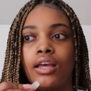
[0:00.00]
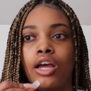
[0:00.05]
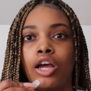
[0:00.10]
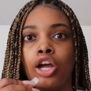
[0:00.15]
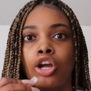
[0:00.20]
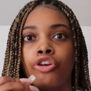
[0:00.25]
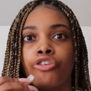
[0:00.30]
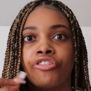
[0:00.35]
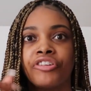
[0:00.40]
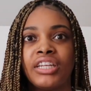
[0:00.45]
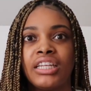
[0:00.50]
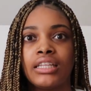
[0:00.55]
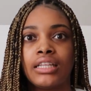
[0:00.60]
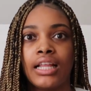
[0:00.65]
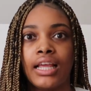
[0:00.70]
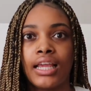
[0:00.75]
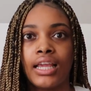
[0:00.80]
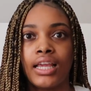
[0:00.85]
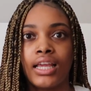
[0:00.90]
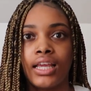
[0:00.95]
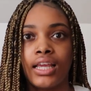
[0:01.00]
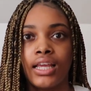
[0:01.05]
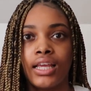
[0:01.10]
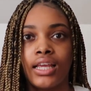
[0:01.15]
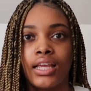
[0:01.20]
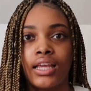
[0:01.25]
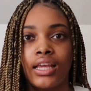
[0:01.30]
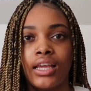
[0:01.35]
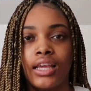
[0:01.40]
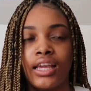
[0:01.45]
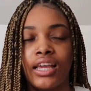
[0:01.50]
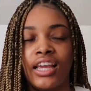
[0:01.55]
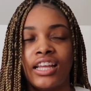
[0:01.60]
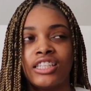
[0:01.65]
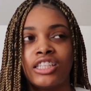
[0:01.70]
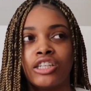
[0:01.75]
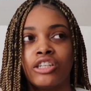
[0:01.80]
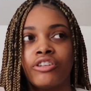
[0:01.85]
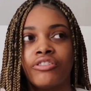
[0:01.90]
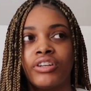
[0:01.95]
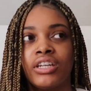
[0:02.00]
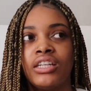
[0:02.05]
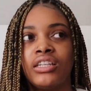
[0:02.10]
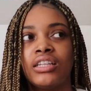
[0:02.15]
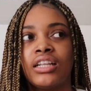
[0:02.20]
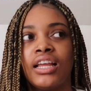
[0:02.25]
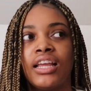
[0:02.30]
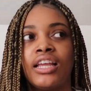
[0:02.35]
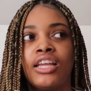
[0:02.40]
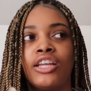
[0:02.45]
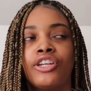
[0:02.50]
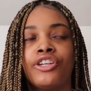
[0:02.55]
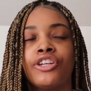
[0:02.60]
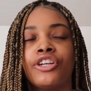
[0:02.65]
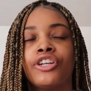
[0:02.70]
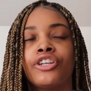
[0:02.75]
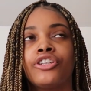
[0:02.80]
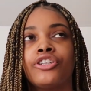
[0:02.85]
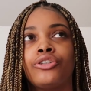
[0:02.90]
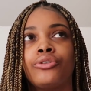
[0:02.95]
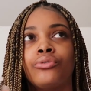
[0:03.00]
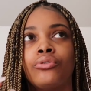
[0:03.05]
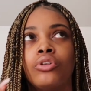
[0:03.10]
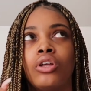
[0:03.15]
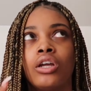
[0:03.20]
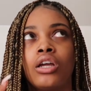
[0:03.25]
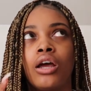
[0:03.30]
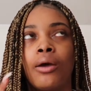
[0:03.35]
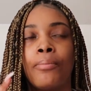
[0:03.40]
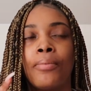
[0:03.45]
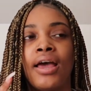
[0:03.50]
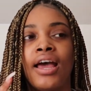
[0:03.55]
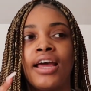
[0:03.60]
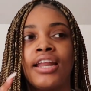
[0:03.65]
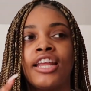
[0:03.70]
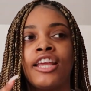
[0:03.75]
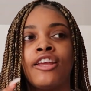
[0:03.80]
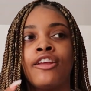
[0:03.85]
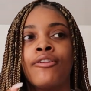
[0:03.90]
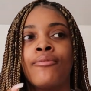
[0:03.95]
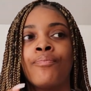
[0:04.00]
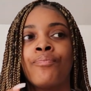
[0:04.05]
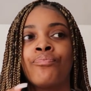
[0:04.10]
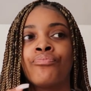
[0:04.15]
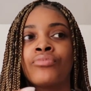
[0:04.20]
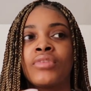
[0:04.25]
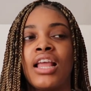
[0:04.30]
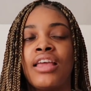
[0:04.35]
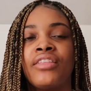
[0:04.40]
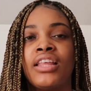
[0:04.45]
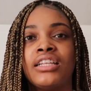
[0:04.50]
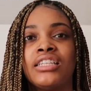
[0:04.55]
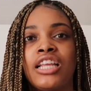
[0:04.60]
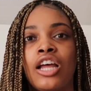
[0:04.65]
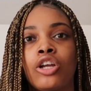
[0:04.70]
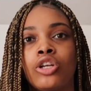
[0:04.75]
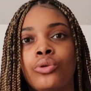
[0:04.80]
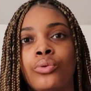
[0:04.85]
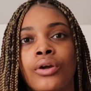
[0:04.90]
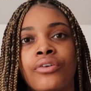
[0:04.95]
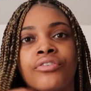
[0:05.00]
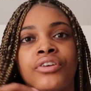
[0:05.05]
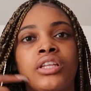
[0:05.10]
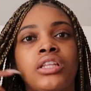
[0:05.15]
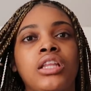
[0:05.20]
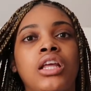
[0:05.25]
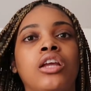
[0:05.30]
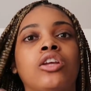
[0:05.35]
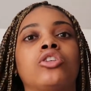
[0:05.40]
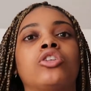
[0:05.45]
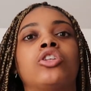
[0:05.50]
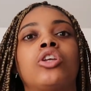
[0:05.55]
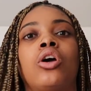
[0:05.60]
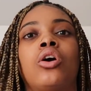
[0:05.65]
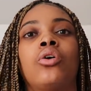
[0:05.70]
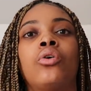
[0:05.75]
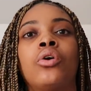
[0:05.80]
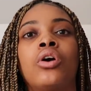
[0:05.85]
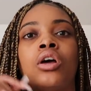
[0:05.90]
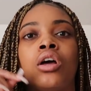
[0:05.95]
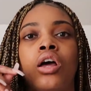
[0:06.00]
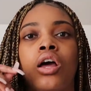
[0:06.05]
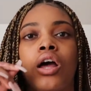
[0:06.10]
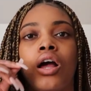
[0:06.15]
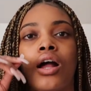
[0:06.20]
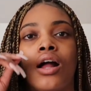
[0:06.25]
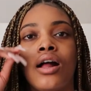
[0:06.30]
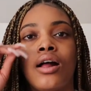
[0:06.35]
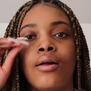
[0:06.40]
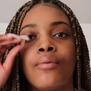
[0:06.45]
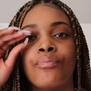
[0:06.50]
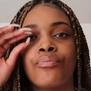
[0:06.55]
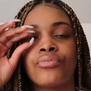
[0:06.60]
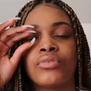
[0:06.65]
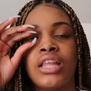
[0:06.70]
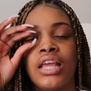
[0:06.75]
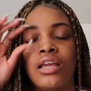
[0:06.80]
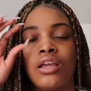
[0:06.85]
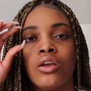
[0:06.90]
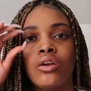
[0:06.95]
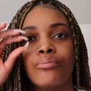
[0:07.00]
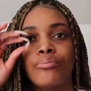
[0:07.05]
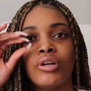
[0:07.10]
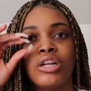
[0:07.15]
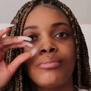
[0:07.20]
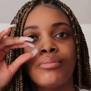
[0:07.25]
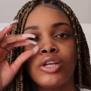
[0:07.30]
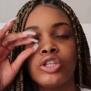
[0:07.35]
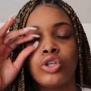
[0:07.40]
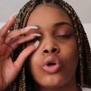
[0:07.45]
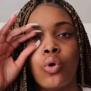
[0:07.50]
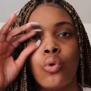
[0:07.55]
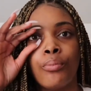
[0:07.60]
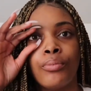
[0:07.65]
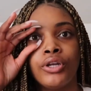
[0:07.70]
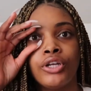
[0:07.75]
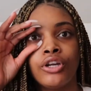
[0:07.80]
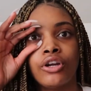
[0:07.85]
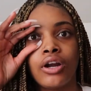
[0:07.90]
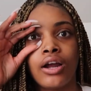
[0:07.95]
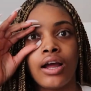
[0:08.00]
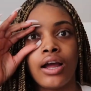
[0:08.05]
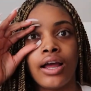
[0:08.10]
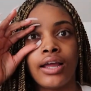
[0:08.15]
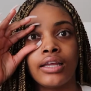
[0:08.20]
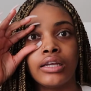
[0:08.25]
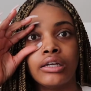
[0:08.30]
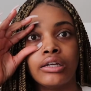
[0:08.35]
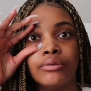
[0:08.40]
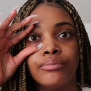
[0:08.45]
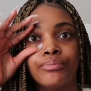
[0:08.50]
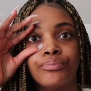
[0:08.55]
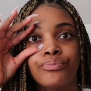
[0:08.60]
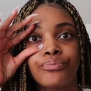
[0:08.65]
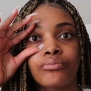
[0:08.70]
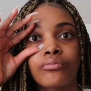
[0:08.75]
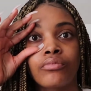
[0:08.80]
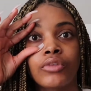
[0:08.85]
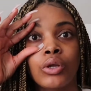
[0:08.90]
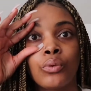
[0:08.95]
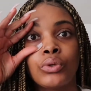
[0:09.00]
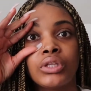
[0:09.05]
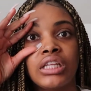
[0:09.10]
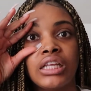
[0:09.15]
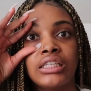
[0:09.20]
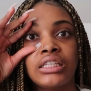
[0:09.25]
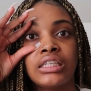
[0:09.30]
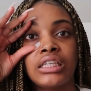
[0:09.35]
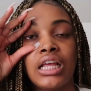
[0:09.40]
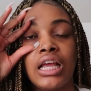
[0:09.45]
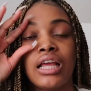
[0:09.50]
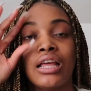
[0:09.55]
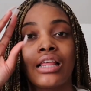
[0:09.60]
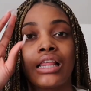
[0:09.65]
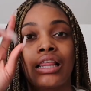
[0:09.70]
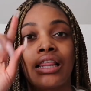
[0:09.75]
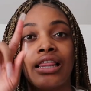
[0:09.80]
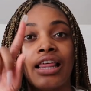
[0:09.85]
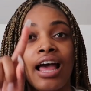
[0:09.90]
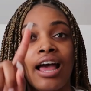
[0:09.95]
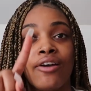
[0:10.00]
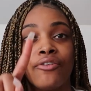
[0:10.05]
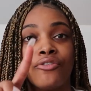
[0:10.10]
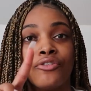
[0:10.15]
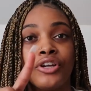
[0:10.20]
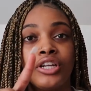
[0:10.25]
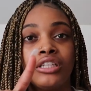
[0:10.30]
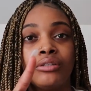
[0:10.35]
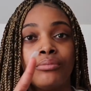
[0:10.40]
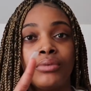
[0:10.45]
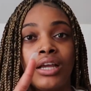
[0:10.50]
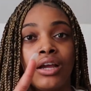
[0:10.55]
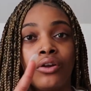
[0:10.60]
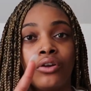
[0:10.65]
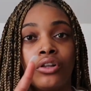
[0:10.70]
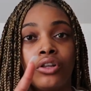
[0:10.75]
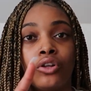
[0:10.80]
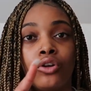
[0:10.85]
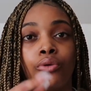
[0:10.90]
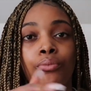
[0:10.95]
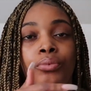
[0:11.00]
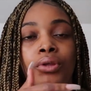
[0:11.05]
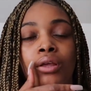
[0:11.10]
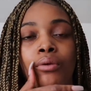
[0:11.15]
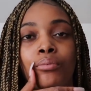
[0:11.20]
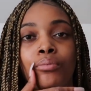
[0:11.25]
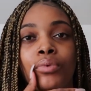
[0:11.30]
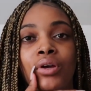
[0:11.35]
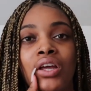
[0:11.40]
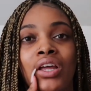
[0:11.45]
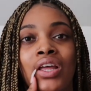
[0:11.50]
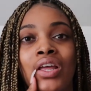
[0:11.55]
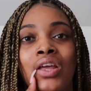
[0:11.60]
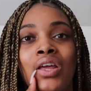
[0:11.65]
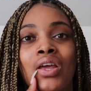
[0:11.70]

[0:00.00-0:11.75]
a green light. It's a green light. You look up at it and they tell you everything. So they pretty much open your eye up with this thing. That freaked me out a little bit, but